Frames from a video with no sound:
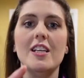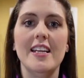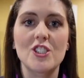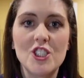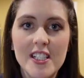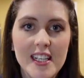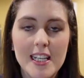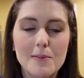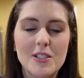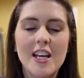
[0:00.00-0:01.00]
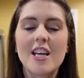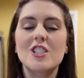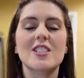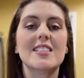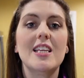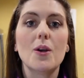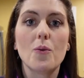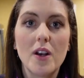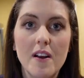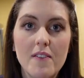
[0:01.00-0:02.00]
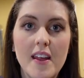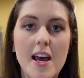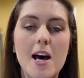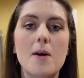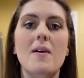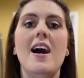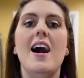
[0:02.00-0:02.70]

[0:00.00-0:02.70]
and chipped. Just get rid of them.